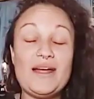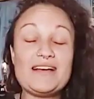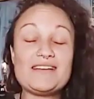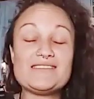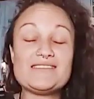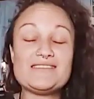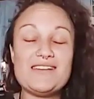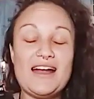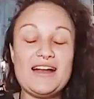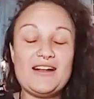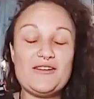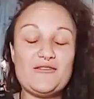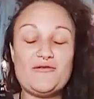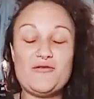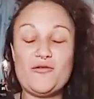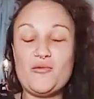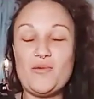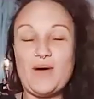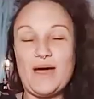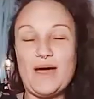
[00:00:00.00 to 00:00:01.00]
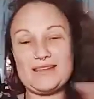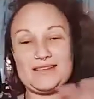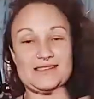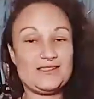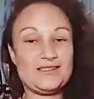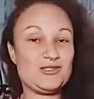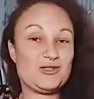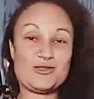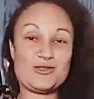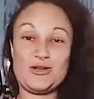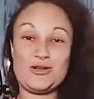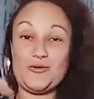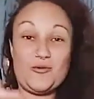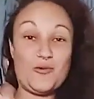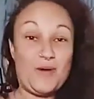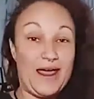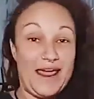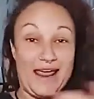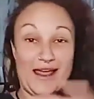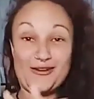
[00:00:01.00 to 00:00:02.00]
excited for where this is going to
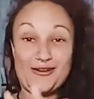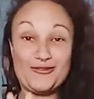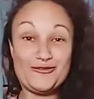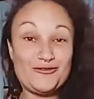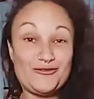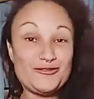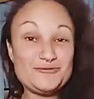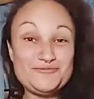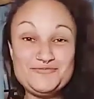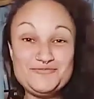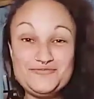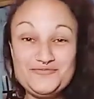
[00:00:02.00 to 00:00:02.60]
move.